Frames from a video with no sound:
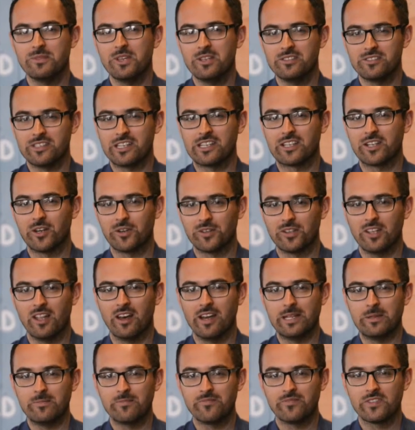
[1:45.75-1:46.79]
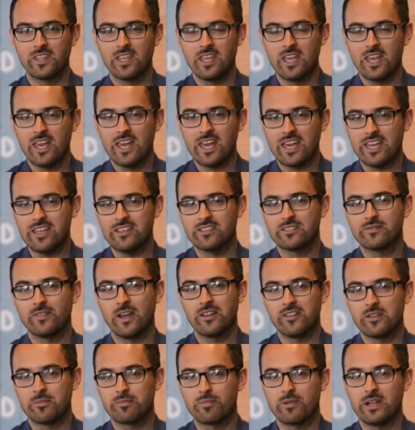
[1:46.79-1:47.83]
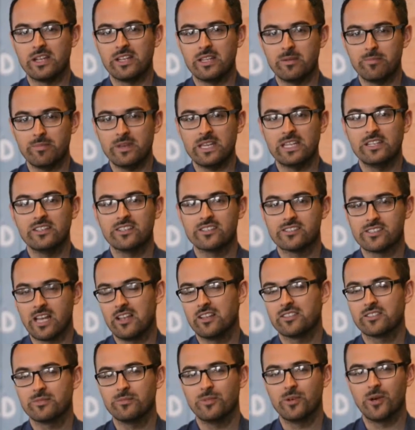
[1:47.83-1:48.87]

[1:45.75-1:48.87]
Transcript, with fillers: music online. Here's founder Brittany Bean to tell us